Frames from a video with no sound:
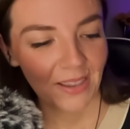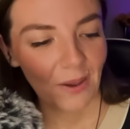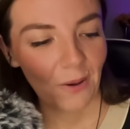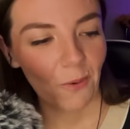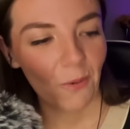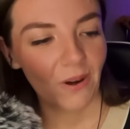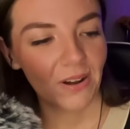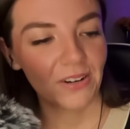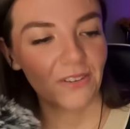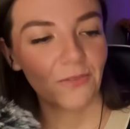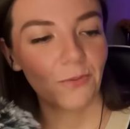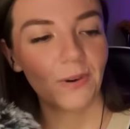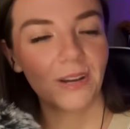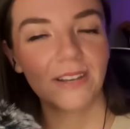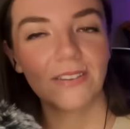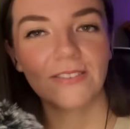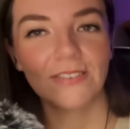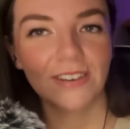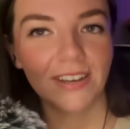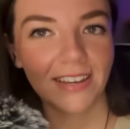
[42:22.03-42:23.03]
One of
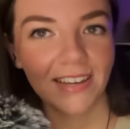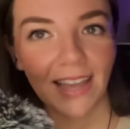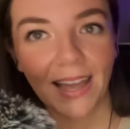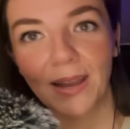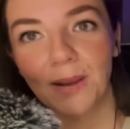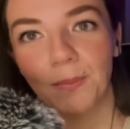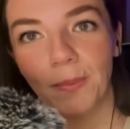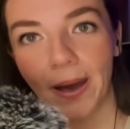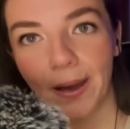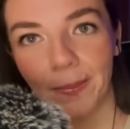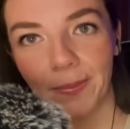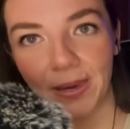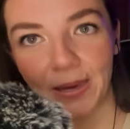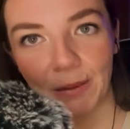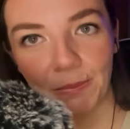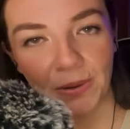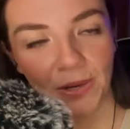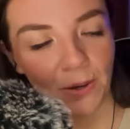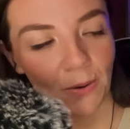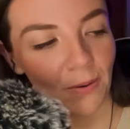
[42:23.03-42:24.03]
which, again by Be
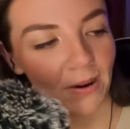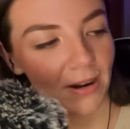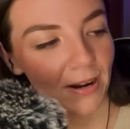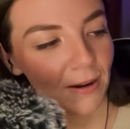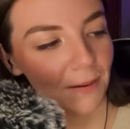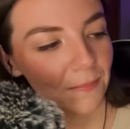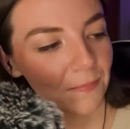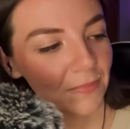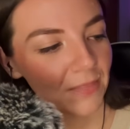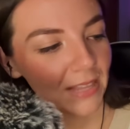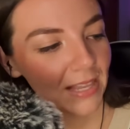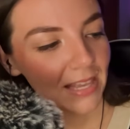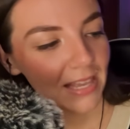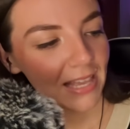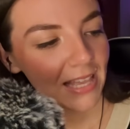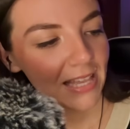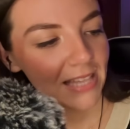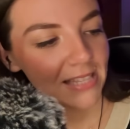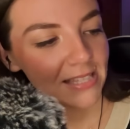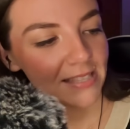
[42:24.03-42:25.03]
Pure,
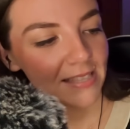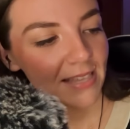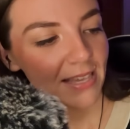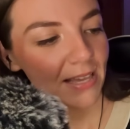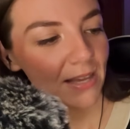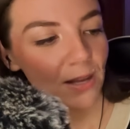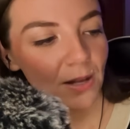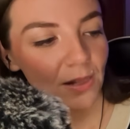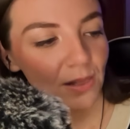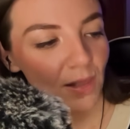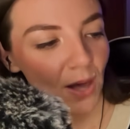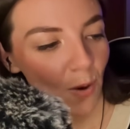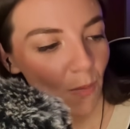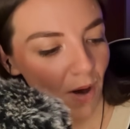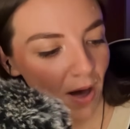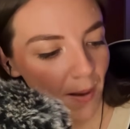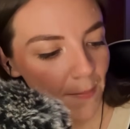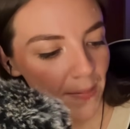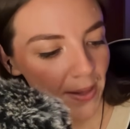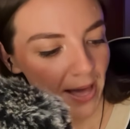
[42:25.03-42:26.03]
is the Glow
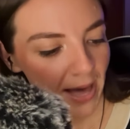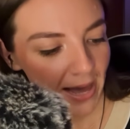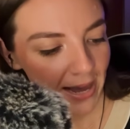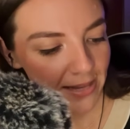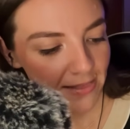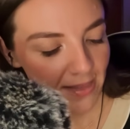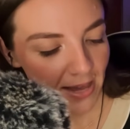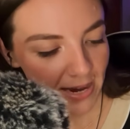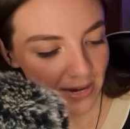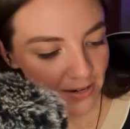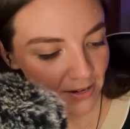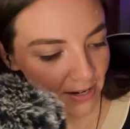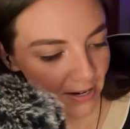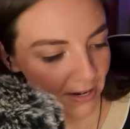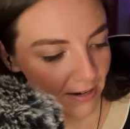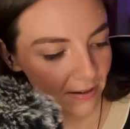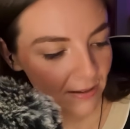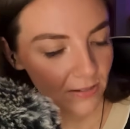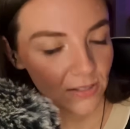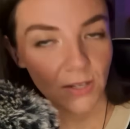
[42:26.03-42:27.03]
Up
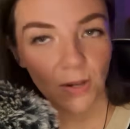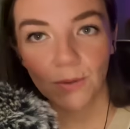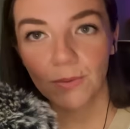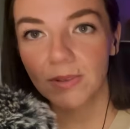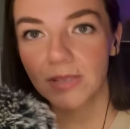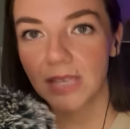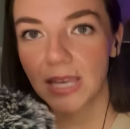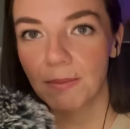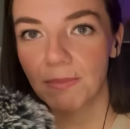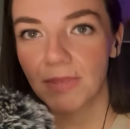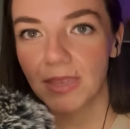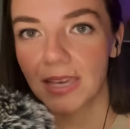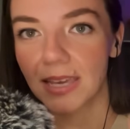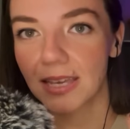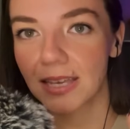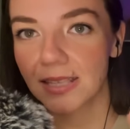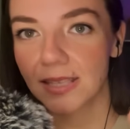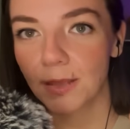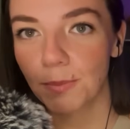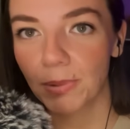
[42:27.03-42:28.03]
Highlighter. So same thing
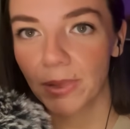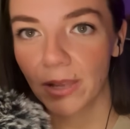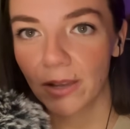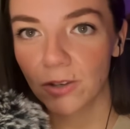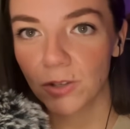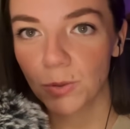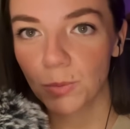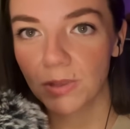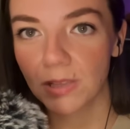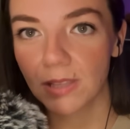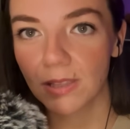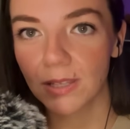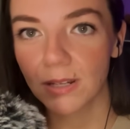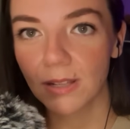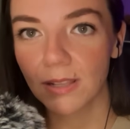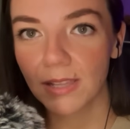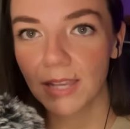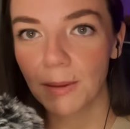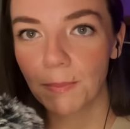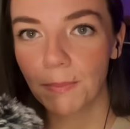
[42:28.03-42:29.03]
as the blush with the
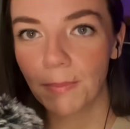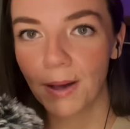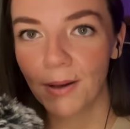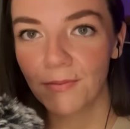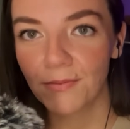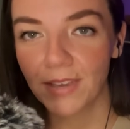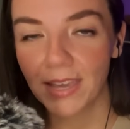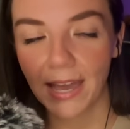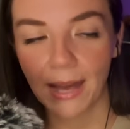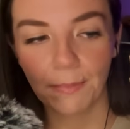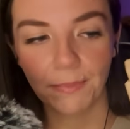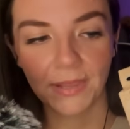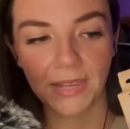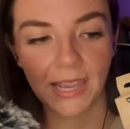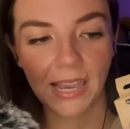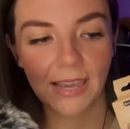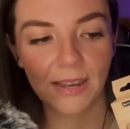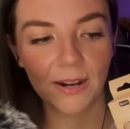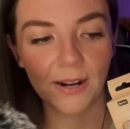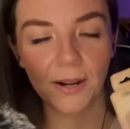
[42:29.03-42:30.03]
little like puffy
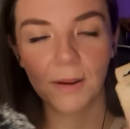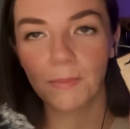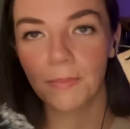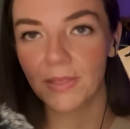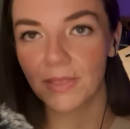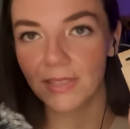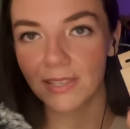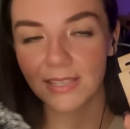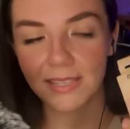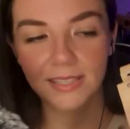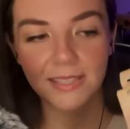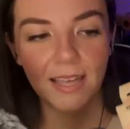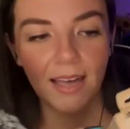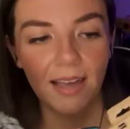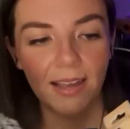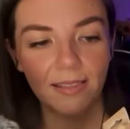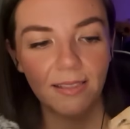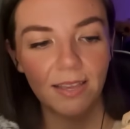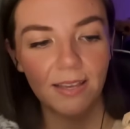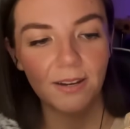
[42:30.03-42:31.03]
applicator, but this is the
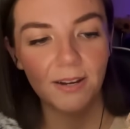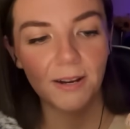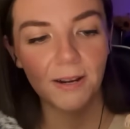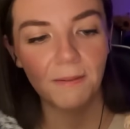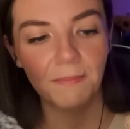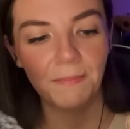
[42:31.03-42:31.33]
highlighter.